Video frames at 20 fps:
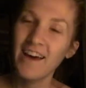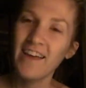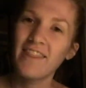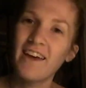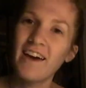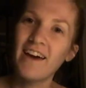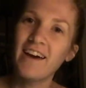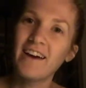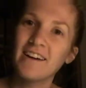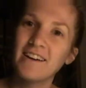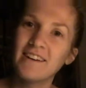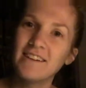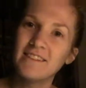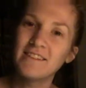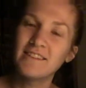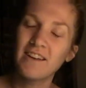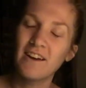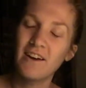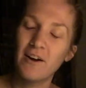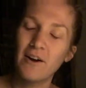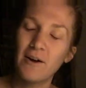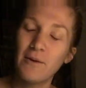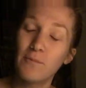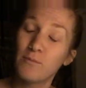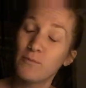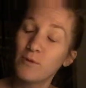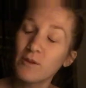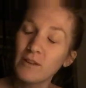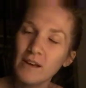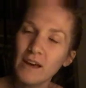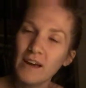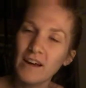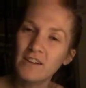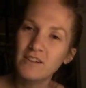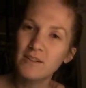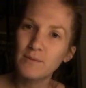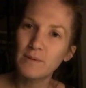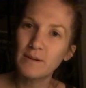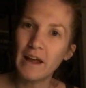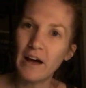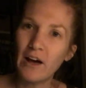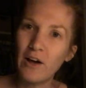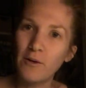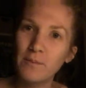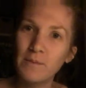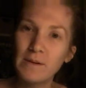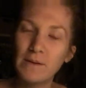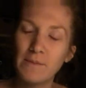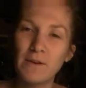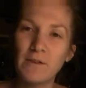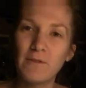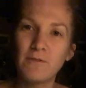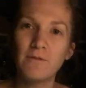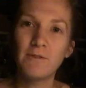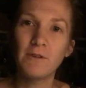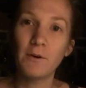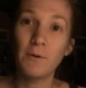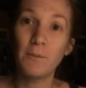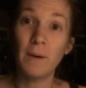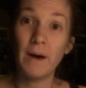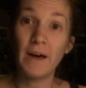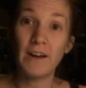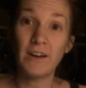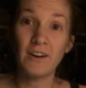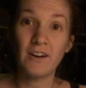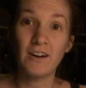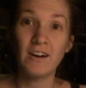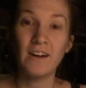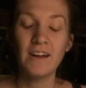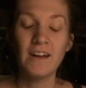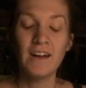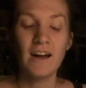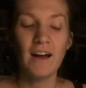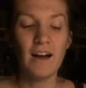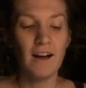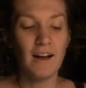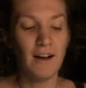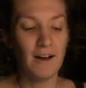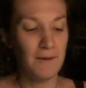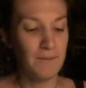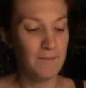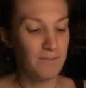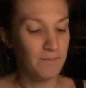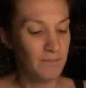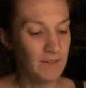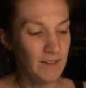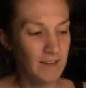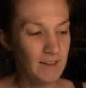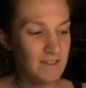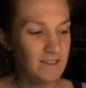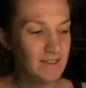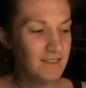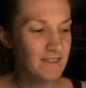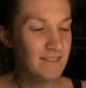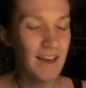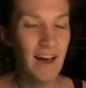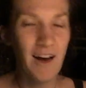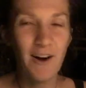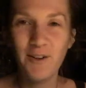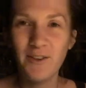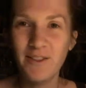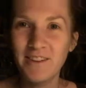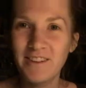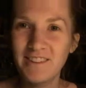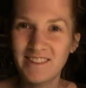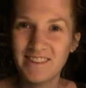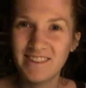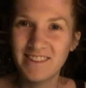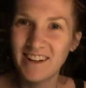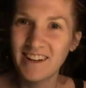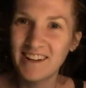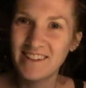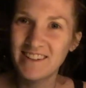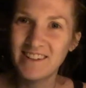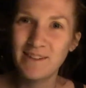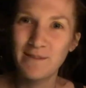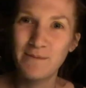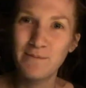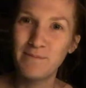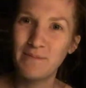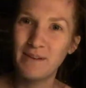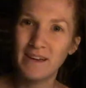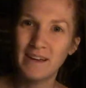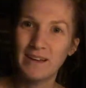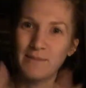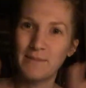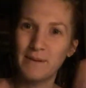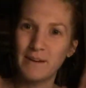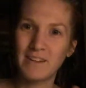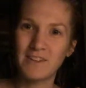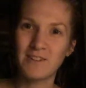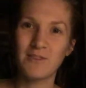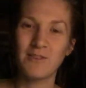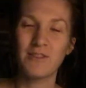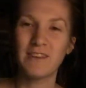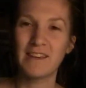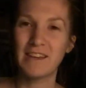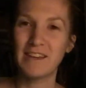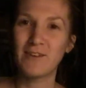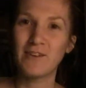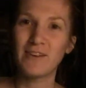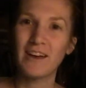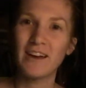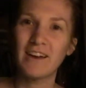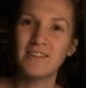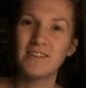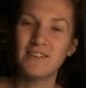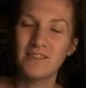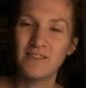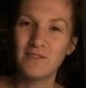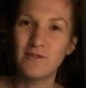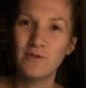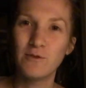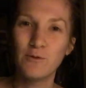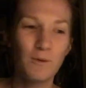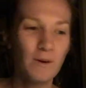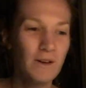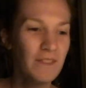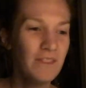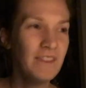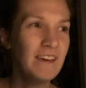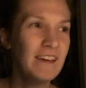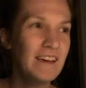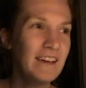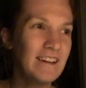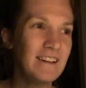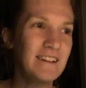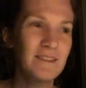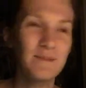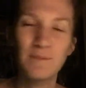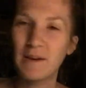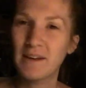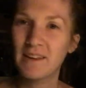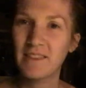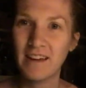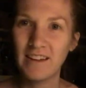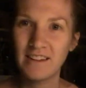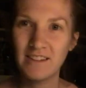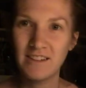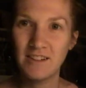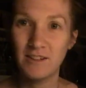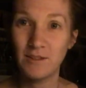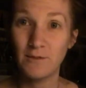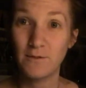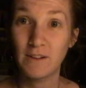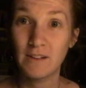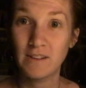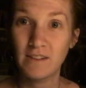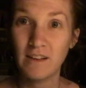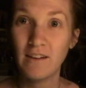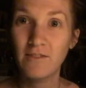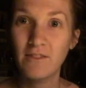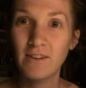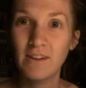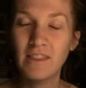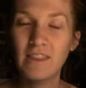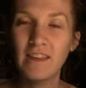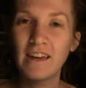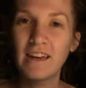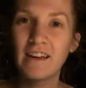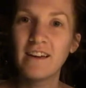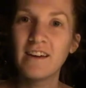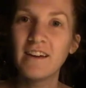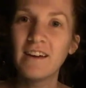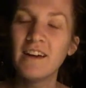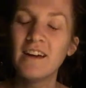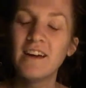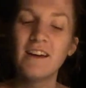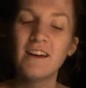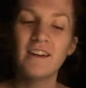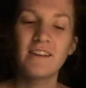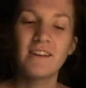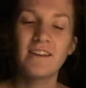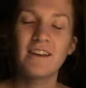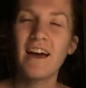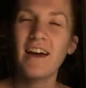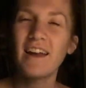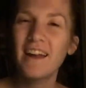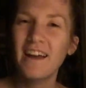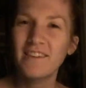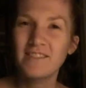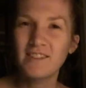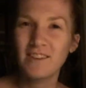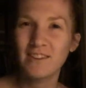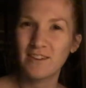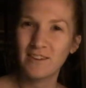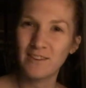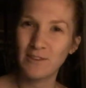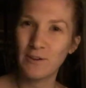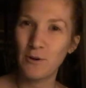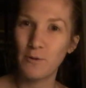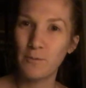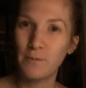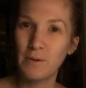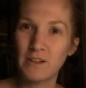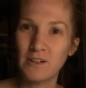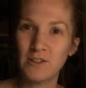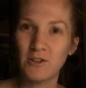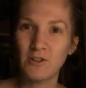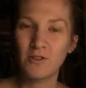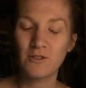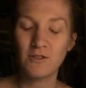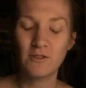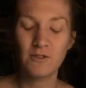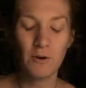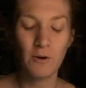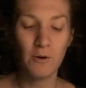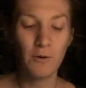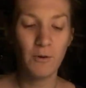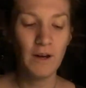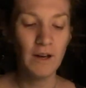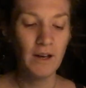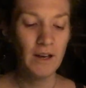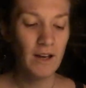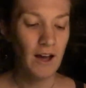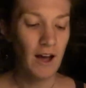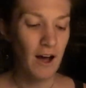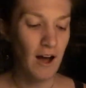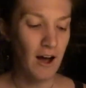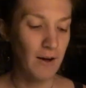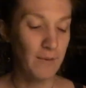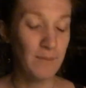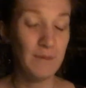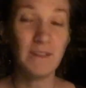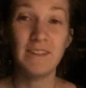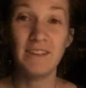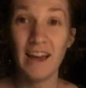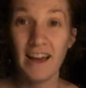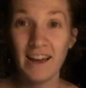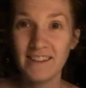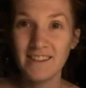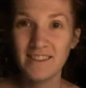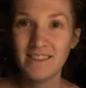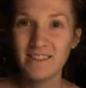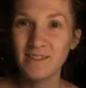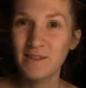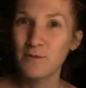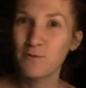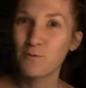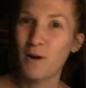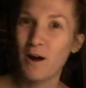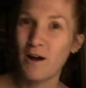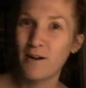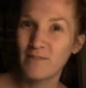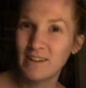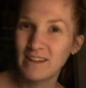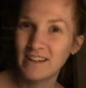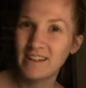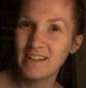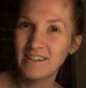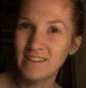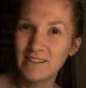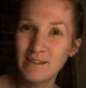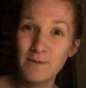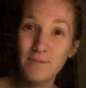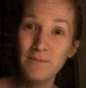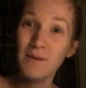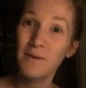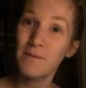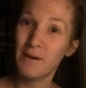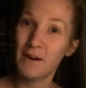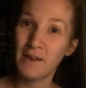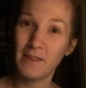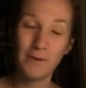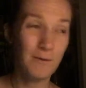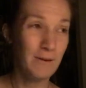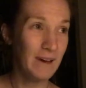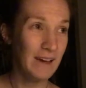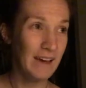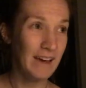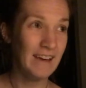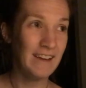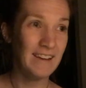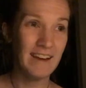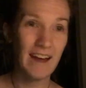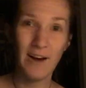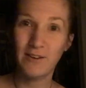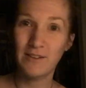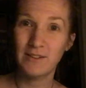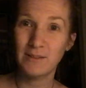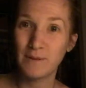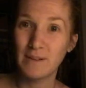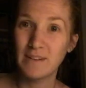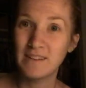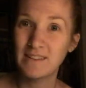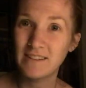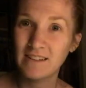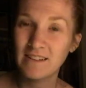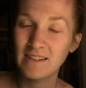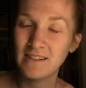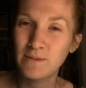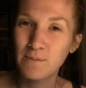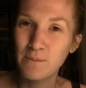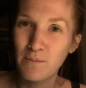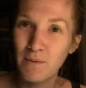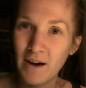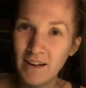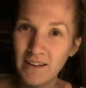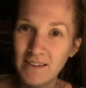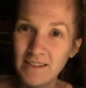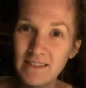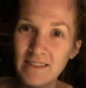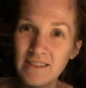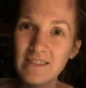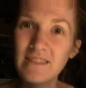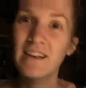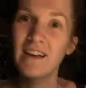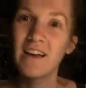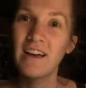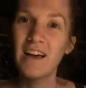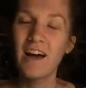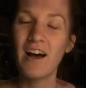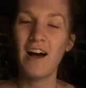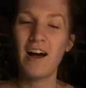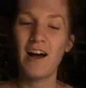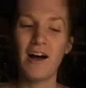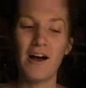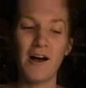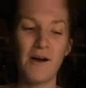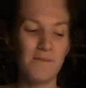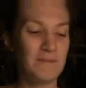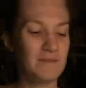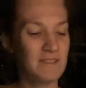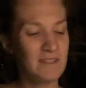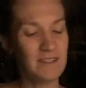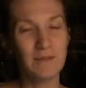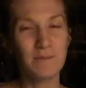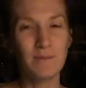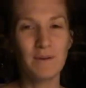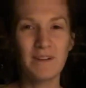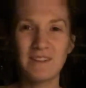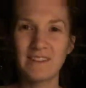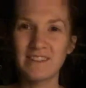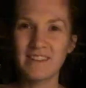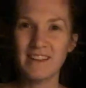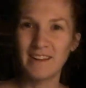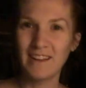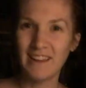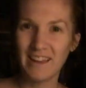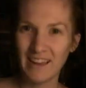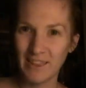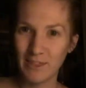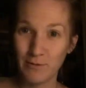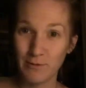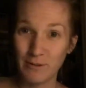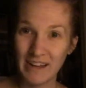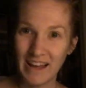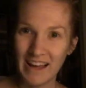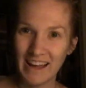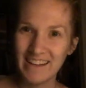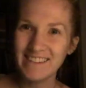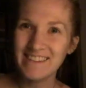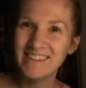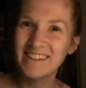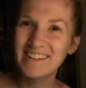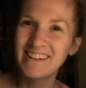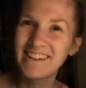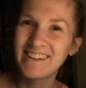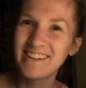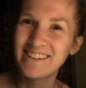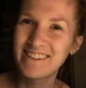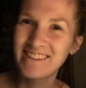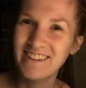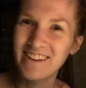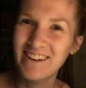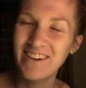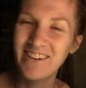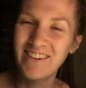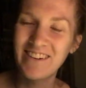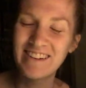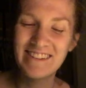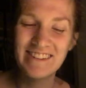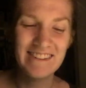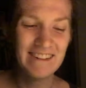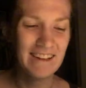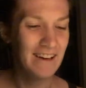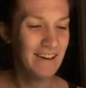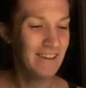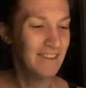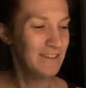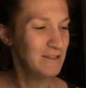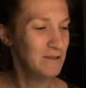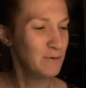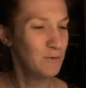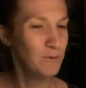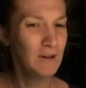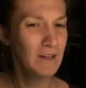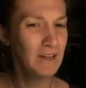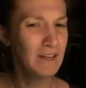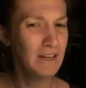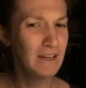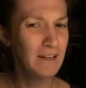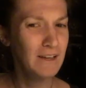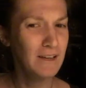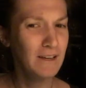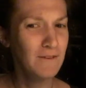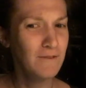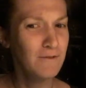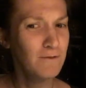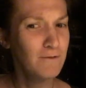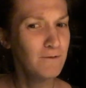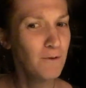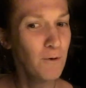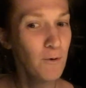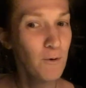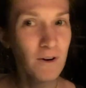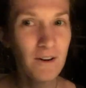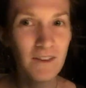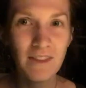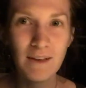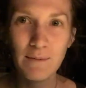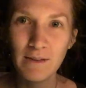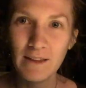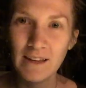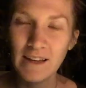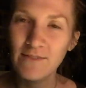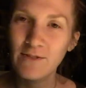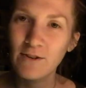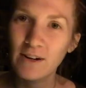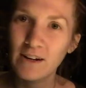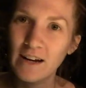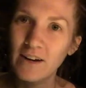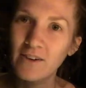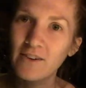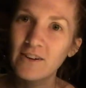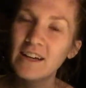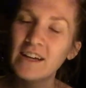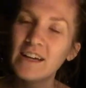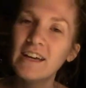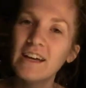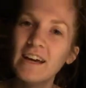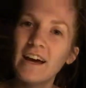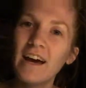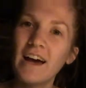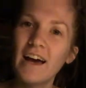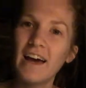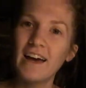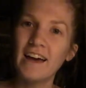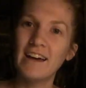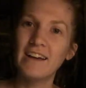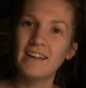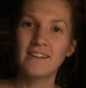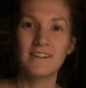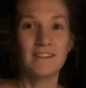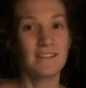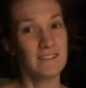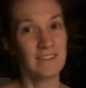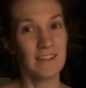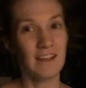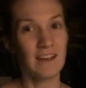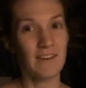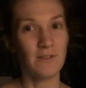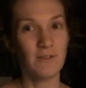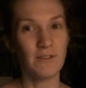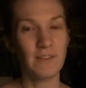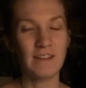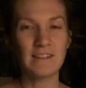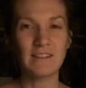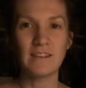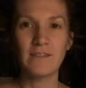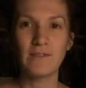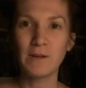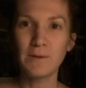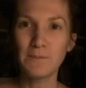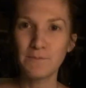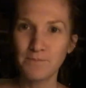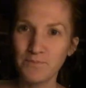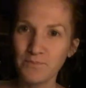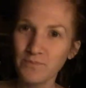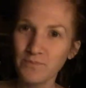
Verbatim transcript: that has um, really actually been helping me feel better. Um, it's health is such a big picture thing. You can't just do one thing and expect that to just fix everything. You kind of have to look at the whole picture. So um, yes, raw veganism, by the way, now it's been six months, um, six months and like three days. So it's uh, the twenty-fourth, I believe, right now, and day after Thanksgiving.